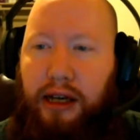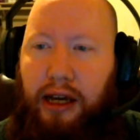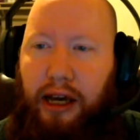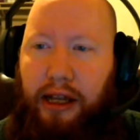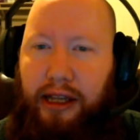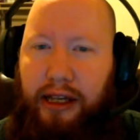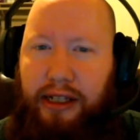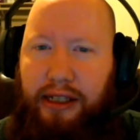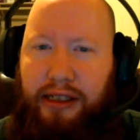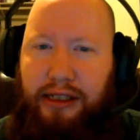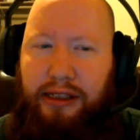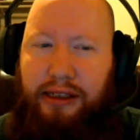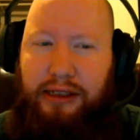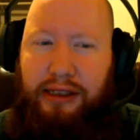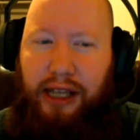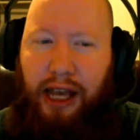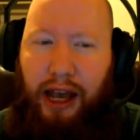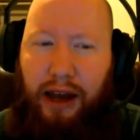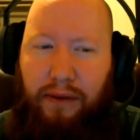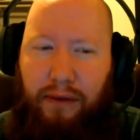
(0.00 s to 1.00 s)
And that
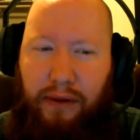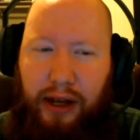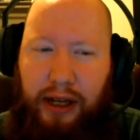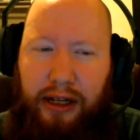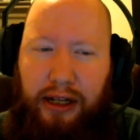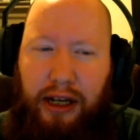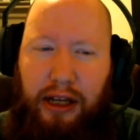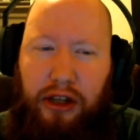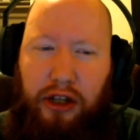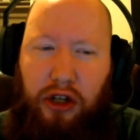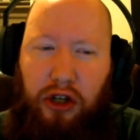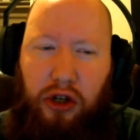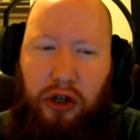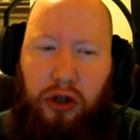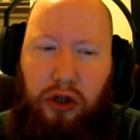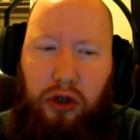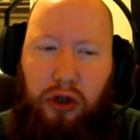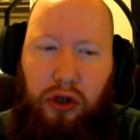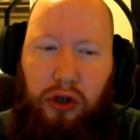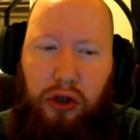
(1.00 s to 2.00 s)
is have
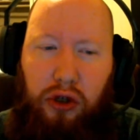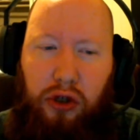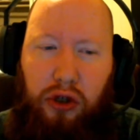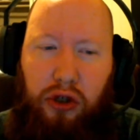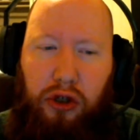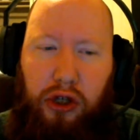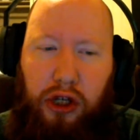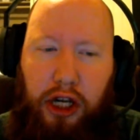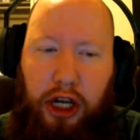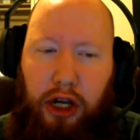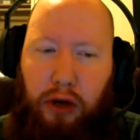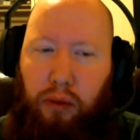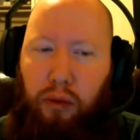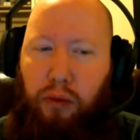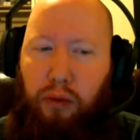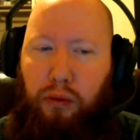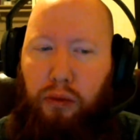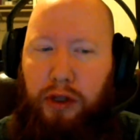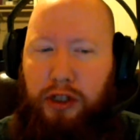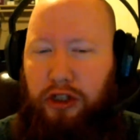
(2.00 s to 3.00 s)
another hit
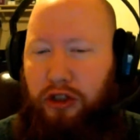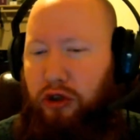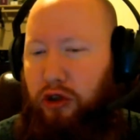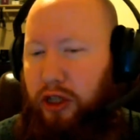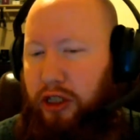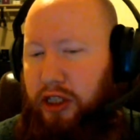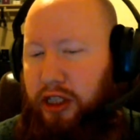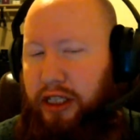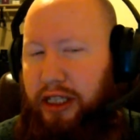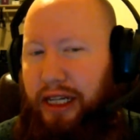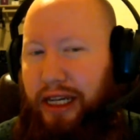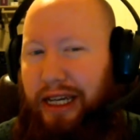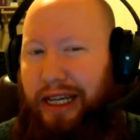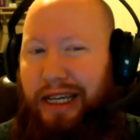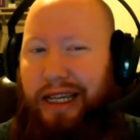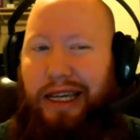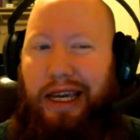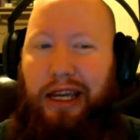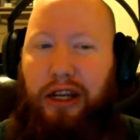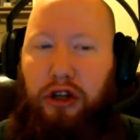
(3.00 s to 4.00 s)
registration
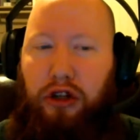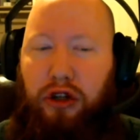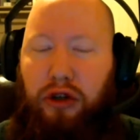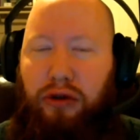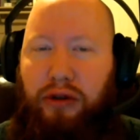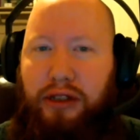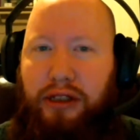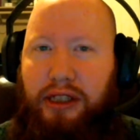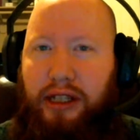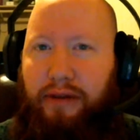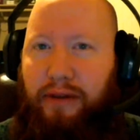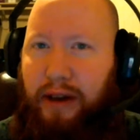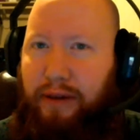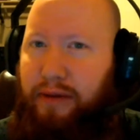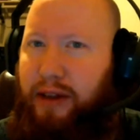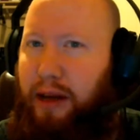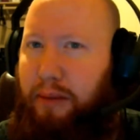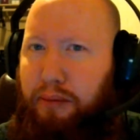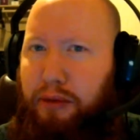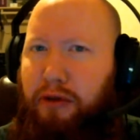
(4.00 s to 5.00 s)
indicator. Instead of
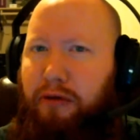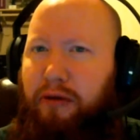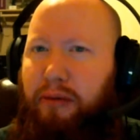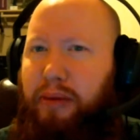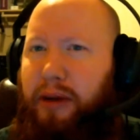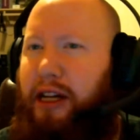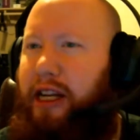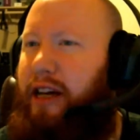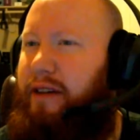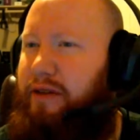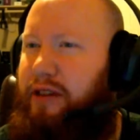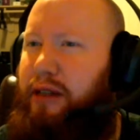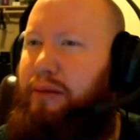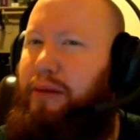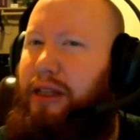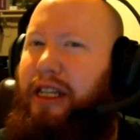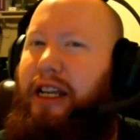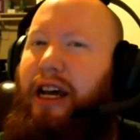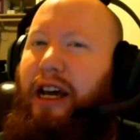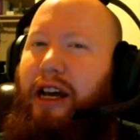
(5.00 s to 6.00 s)
having that proof of blood, have
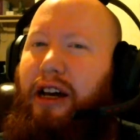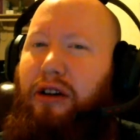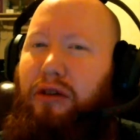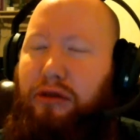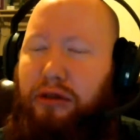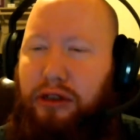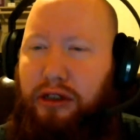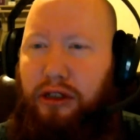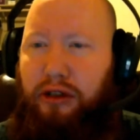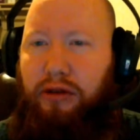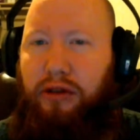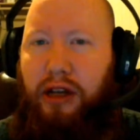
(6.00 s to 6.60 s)
something else.